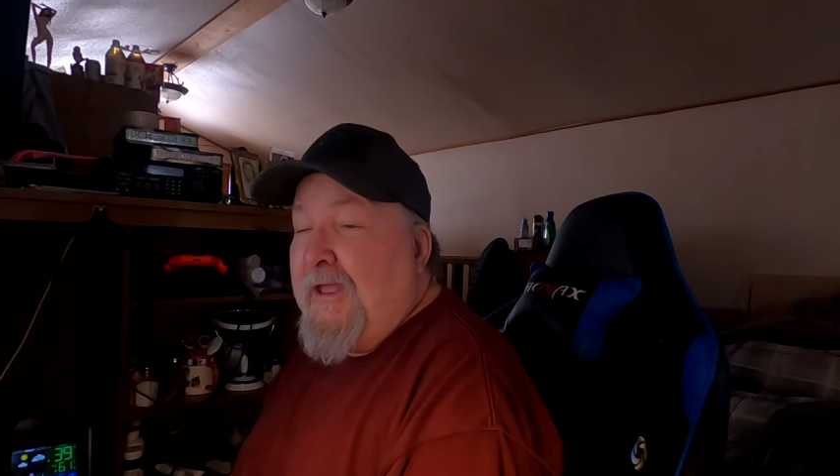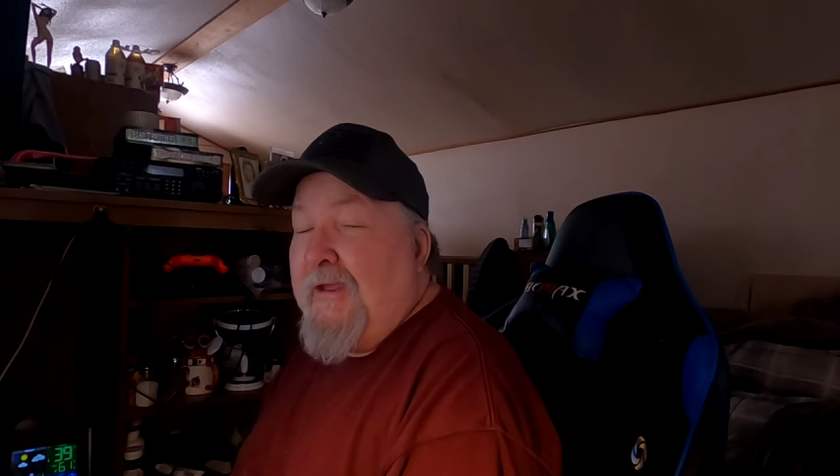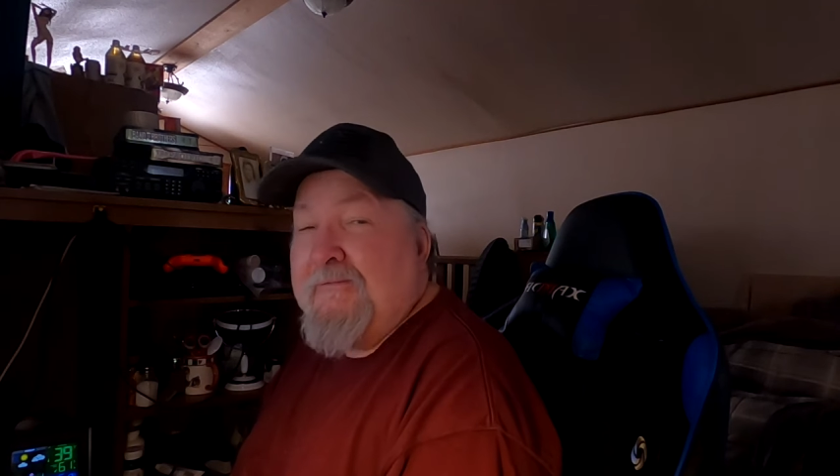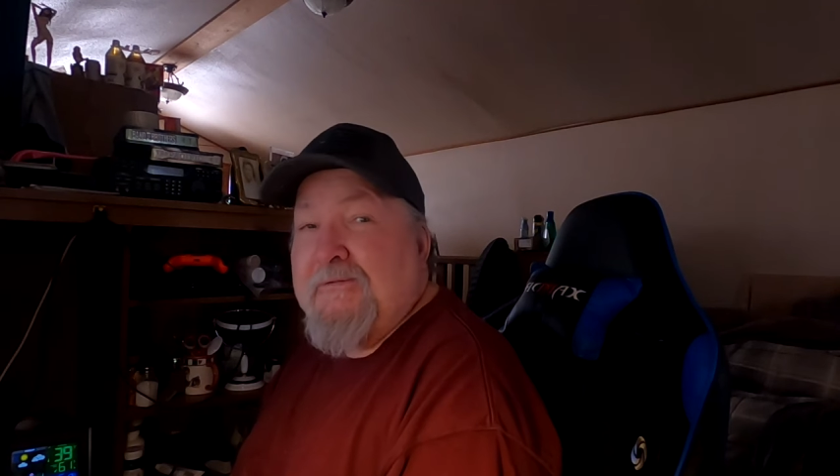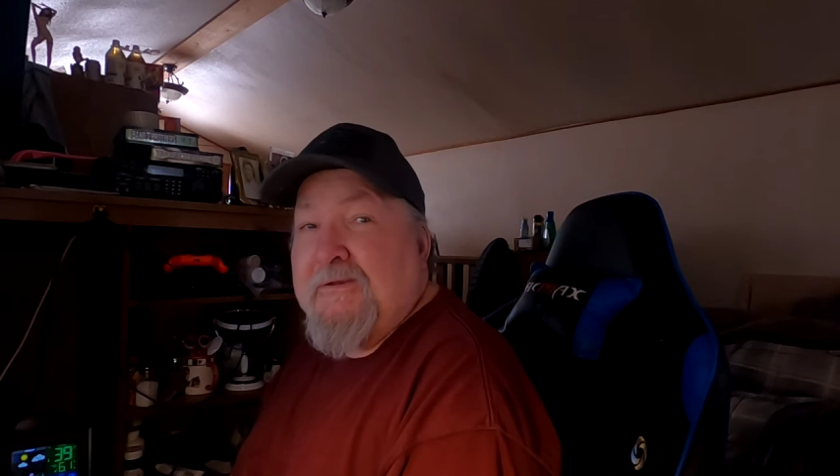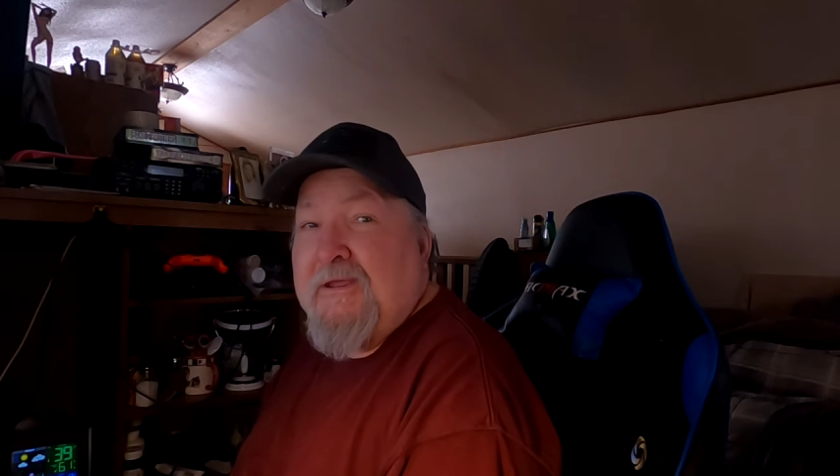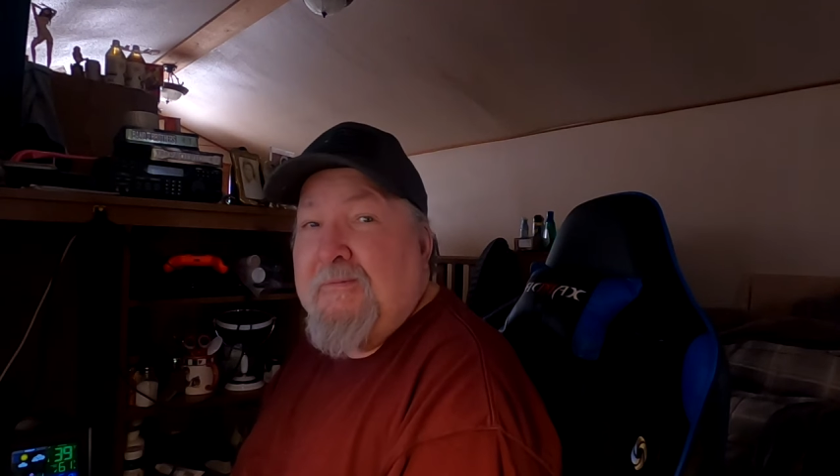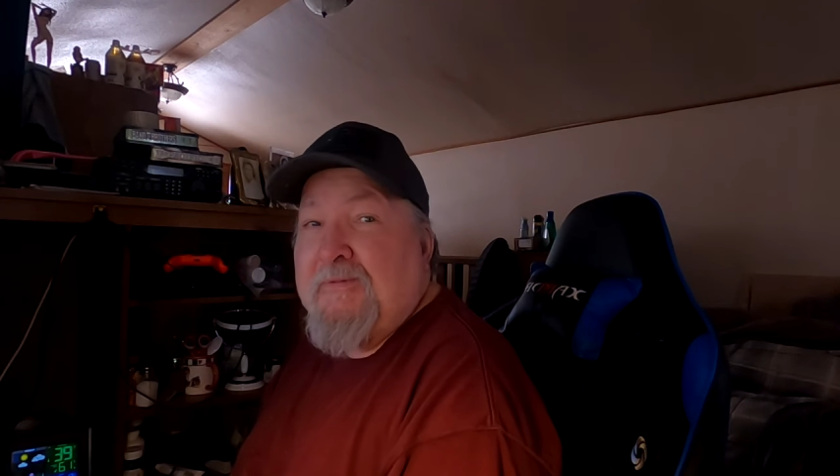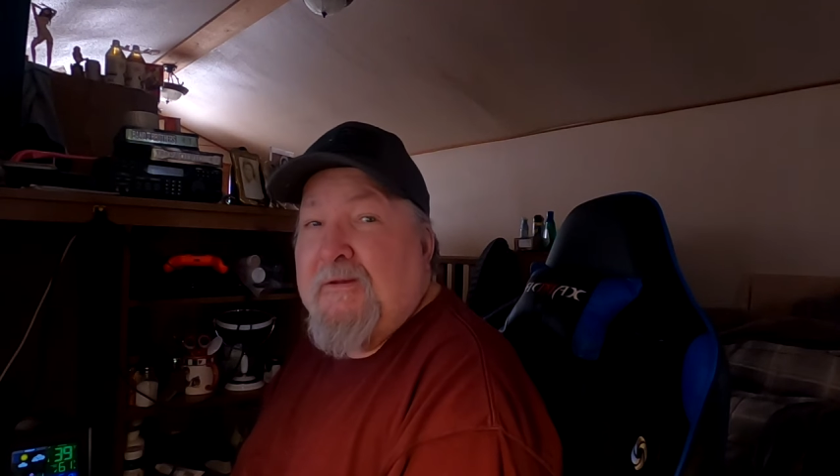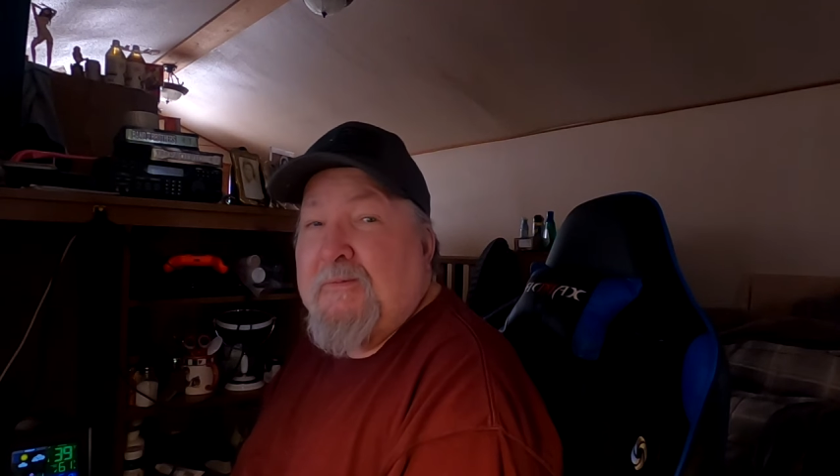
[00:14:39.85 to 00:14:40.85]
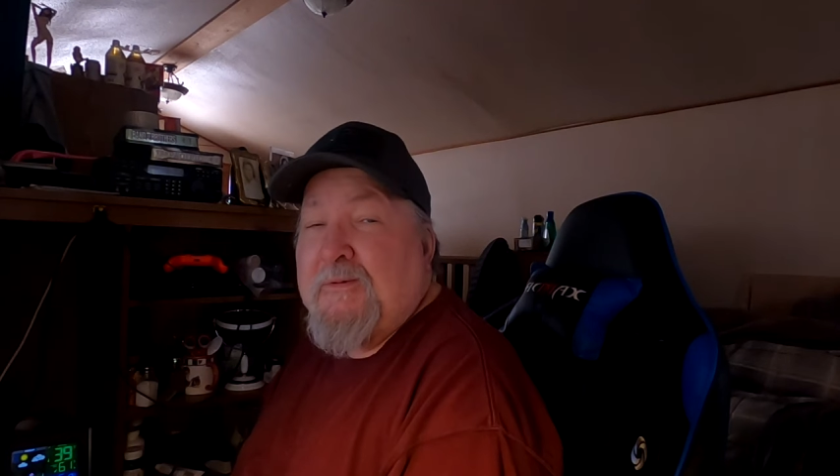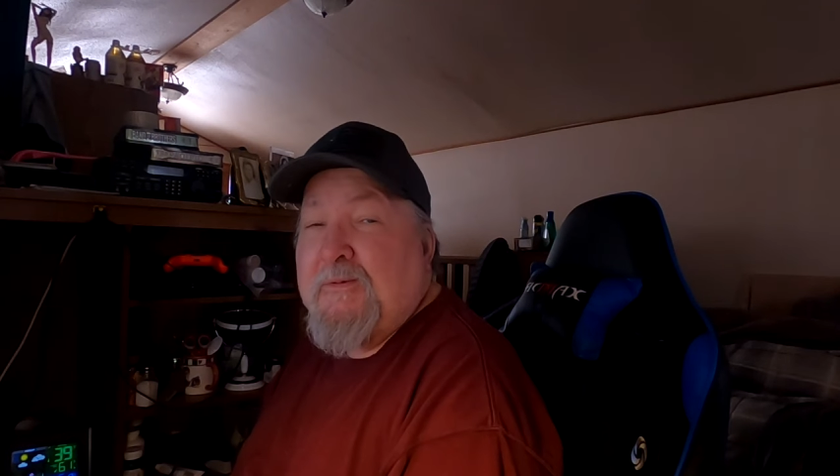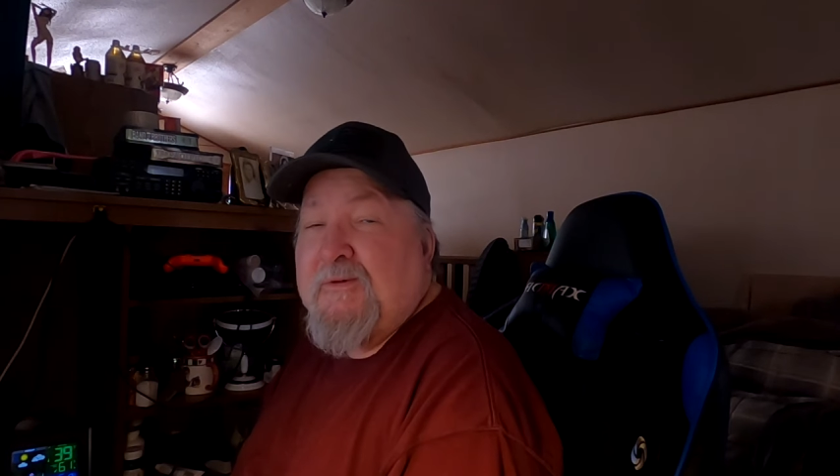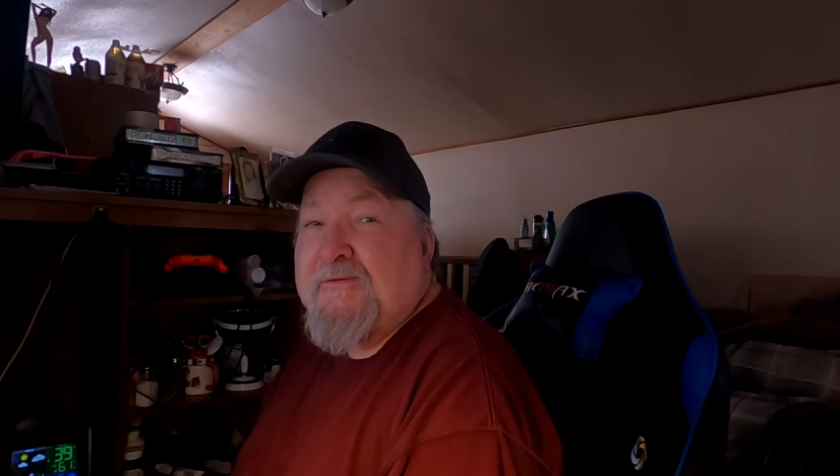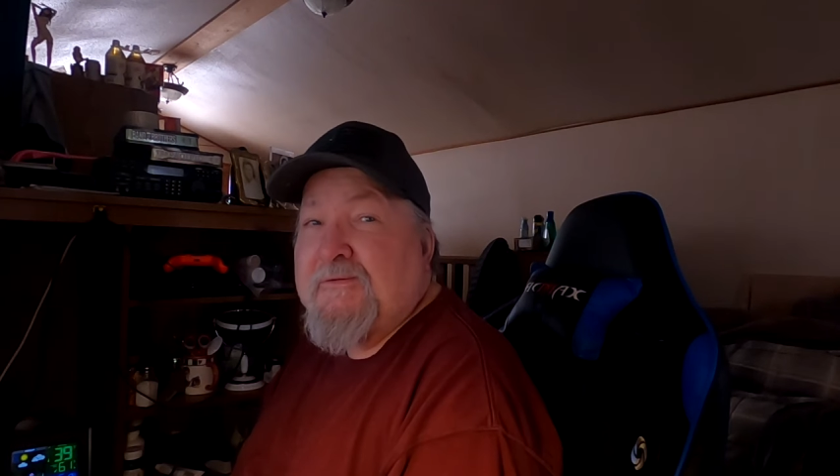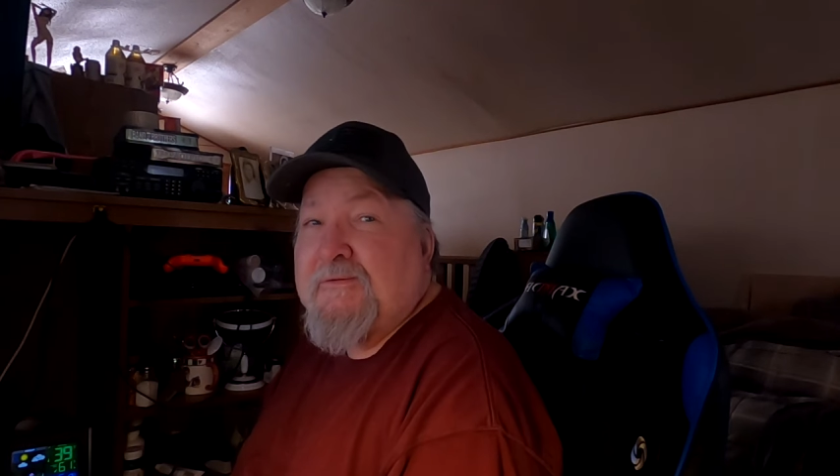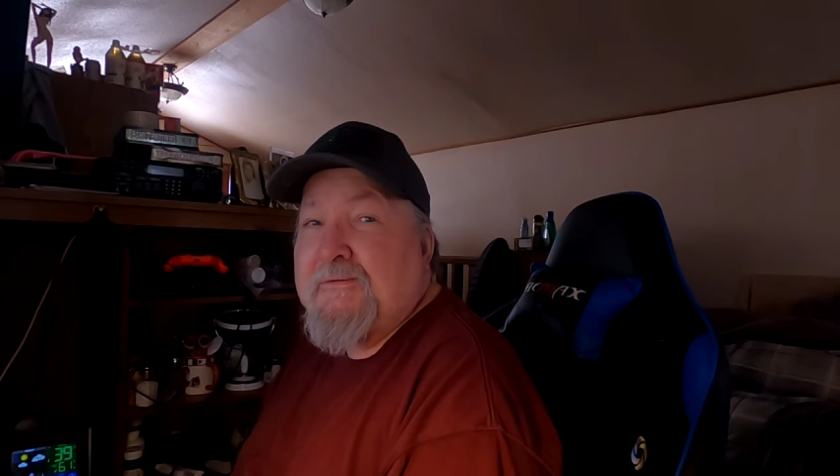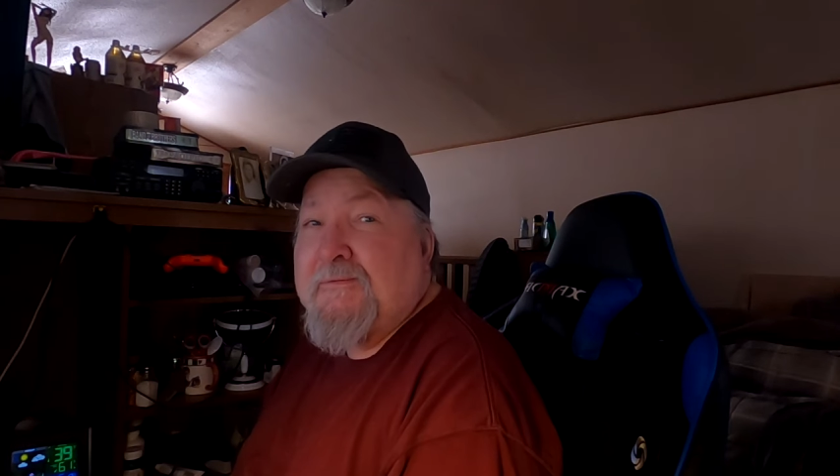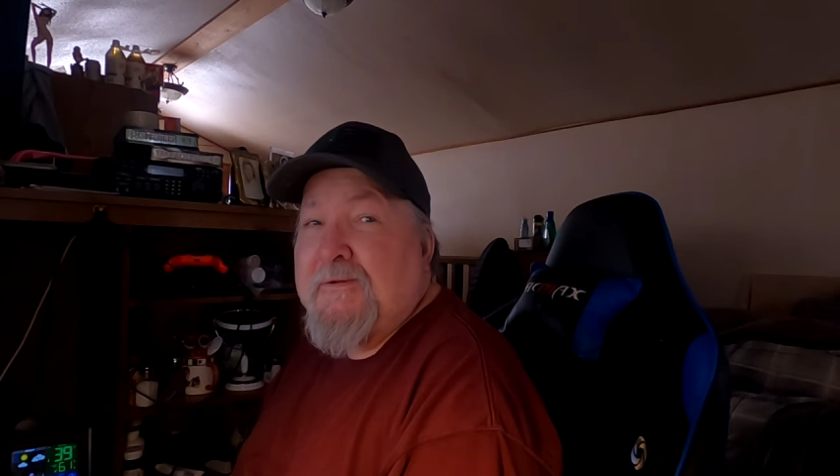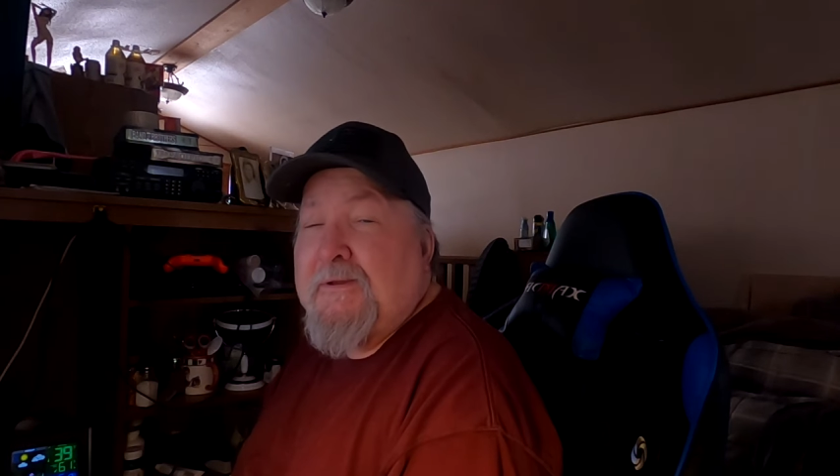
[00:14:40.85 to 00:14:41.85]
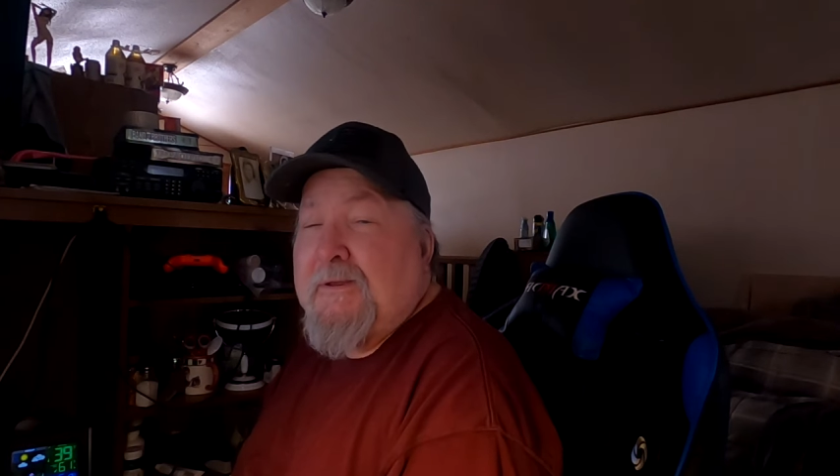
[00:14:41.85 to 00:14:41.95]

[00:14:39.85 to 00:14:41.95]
have to keep them in reserve.